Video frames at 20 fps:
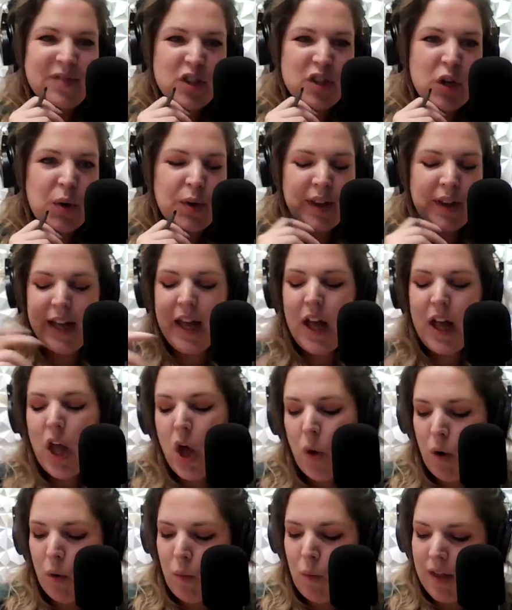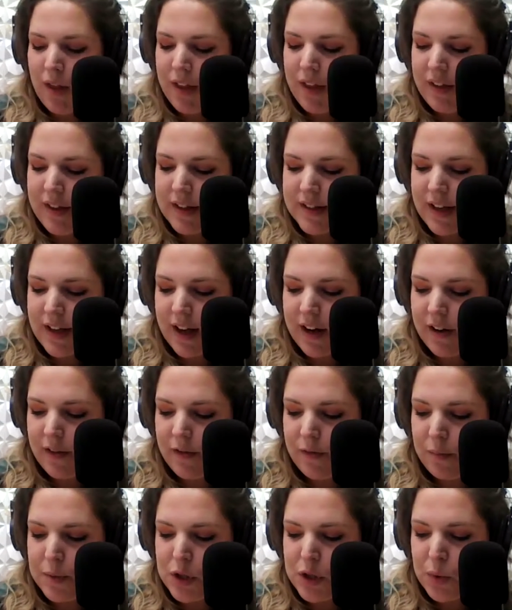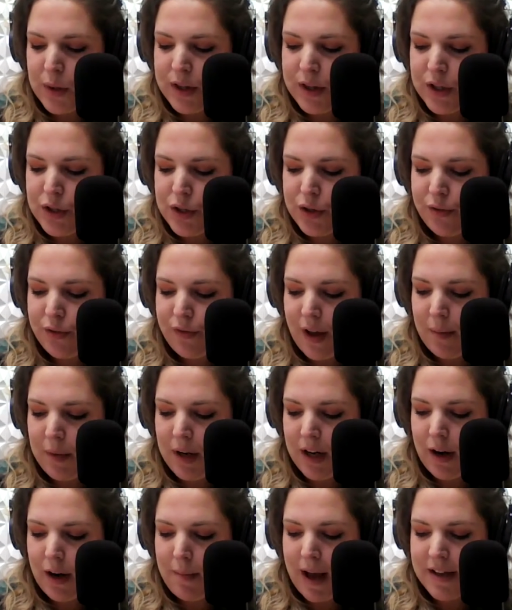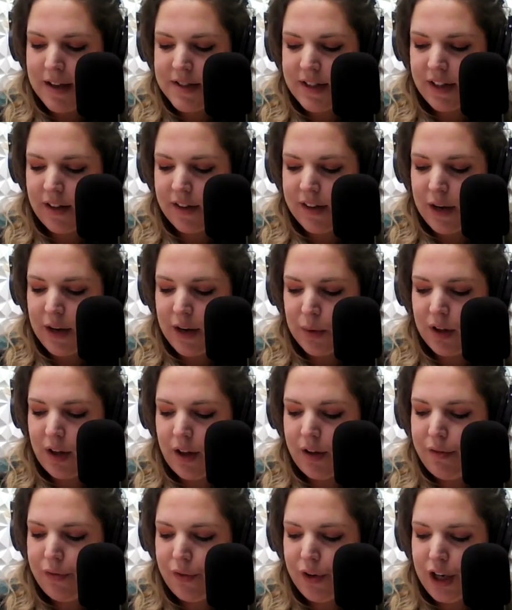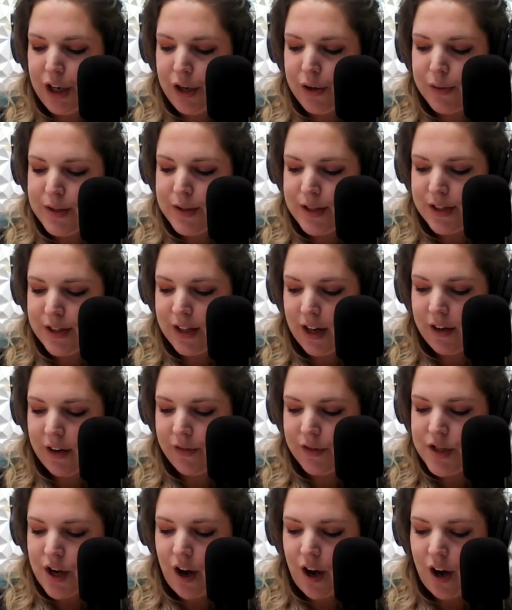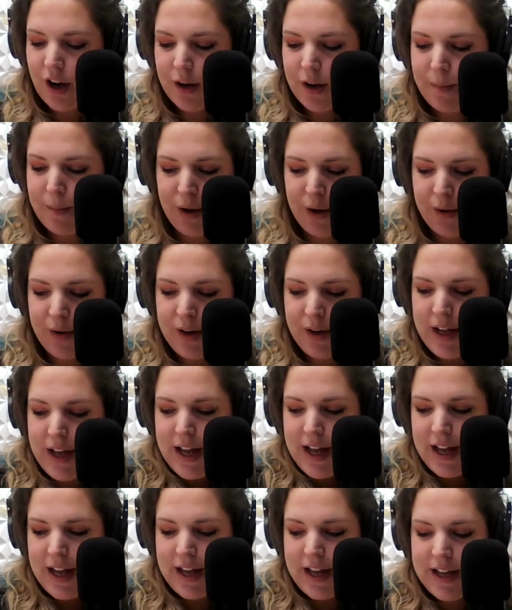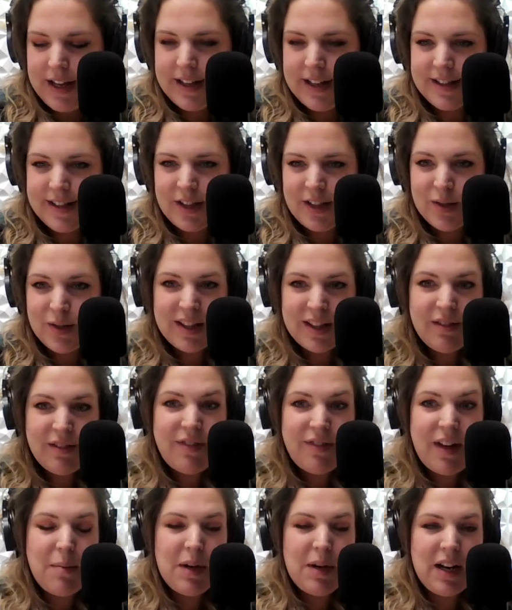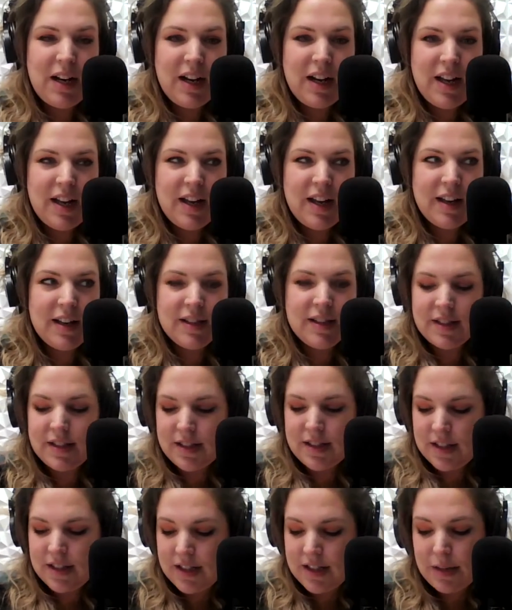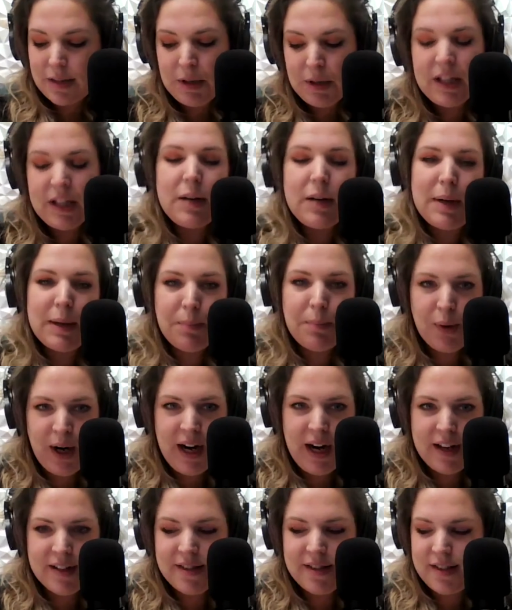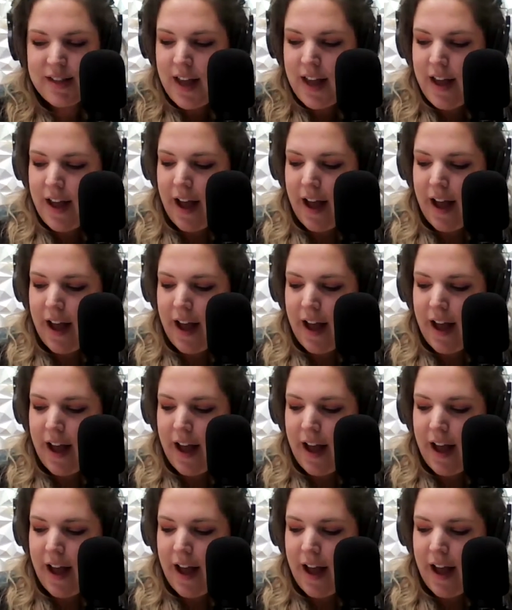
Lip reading: Totally. Well, one thing that's kind of between the two feminine and masculine that I would love for you to kind of talk about is you said the feminine is stimulated by praise.